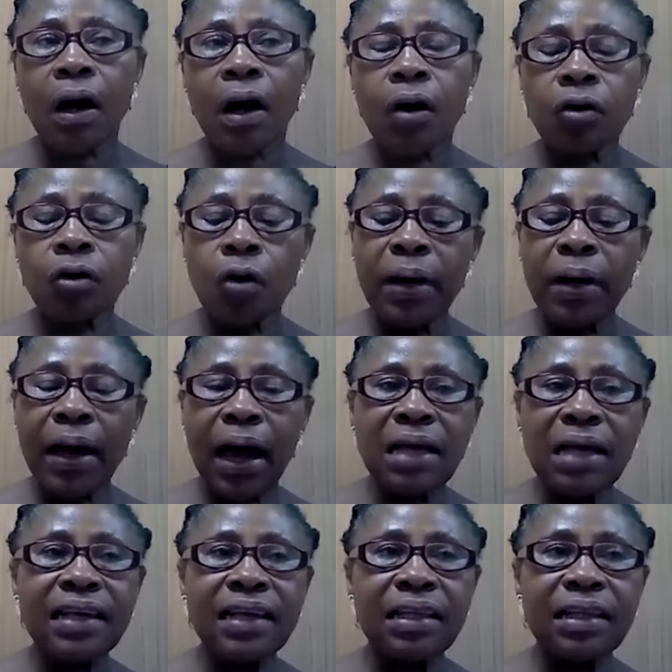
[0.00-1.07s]
Onome,
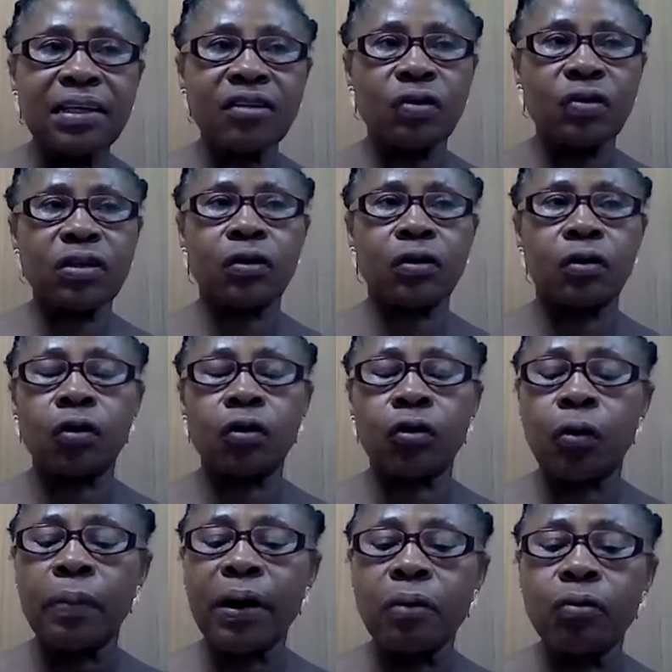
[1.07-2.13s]
answer this question.
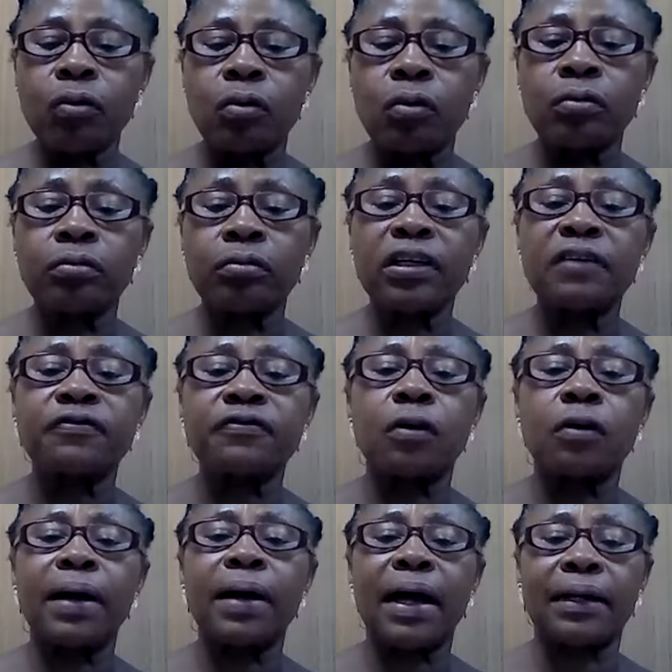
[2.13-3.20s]
Onome will lift
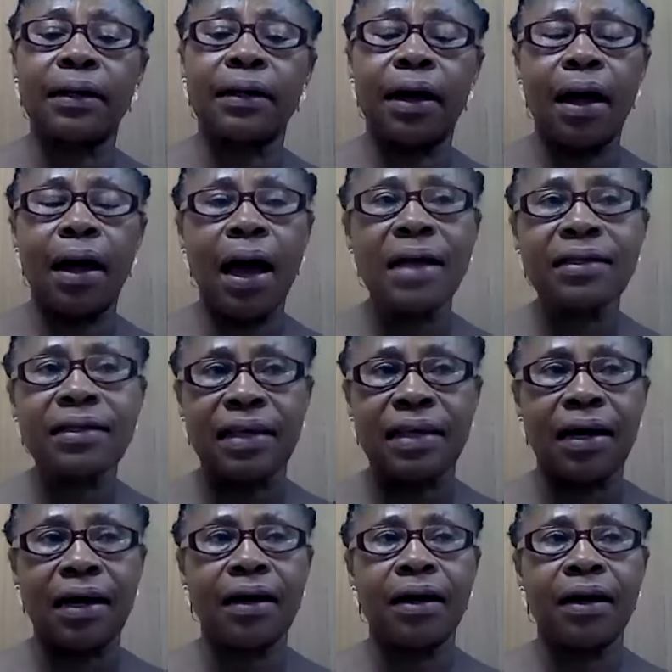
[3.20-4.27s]
up hand,
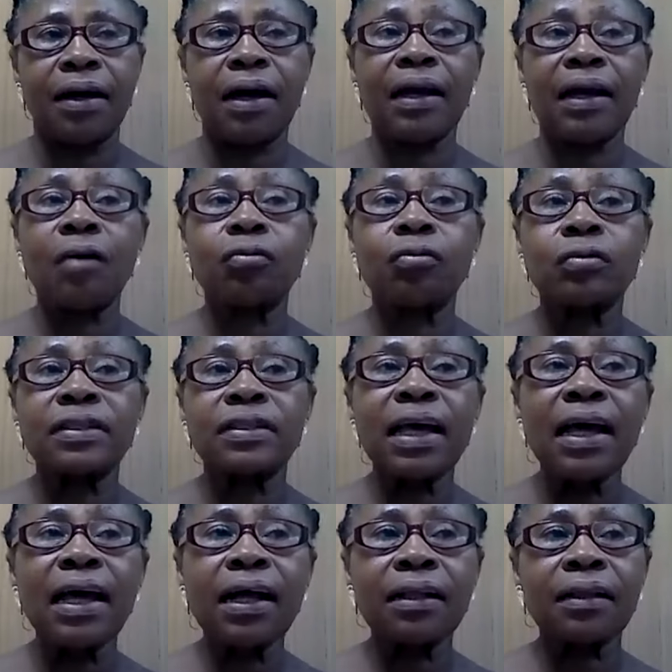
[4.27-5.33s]
answer, and I will
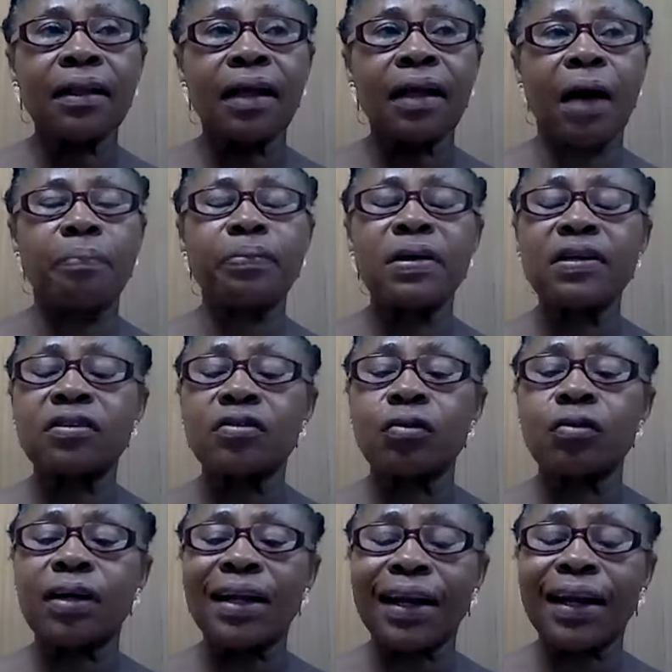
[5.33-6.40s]
tell her peers
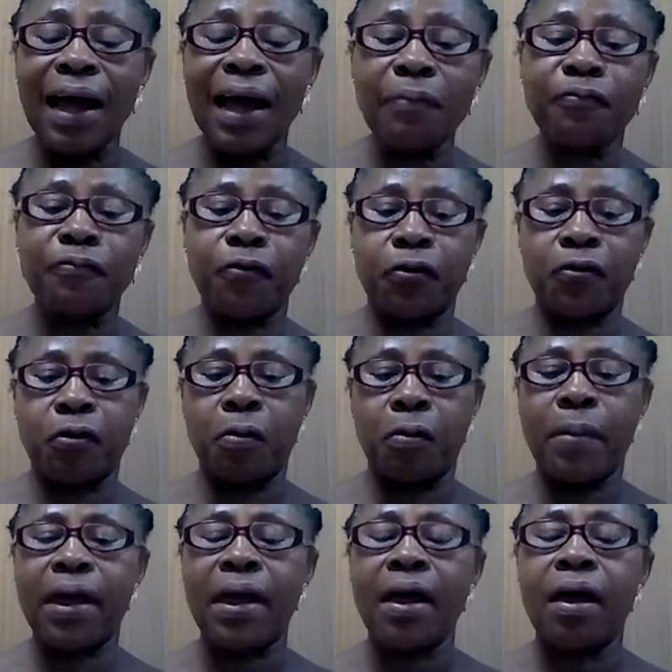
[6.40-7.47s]
to clap for
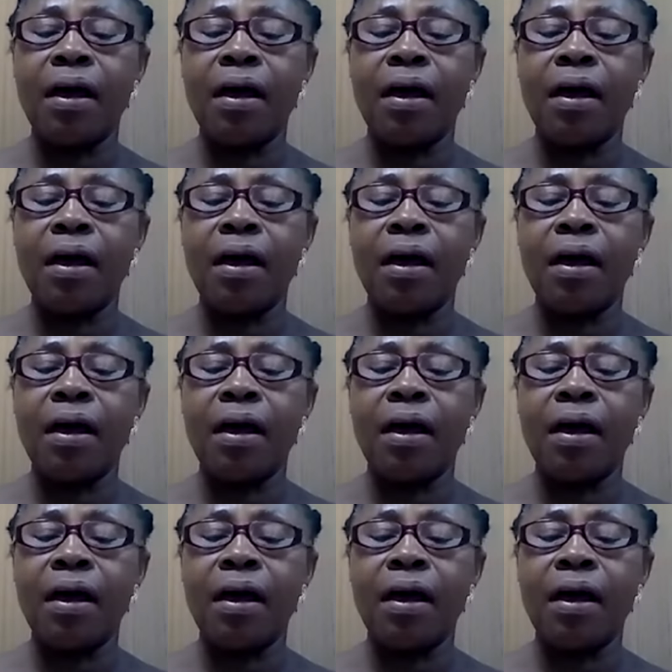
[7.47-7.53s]
Onome.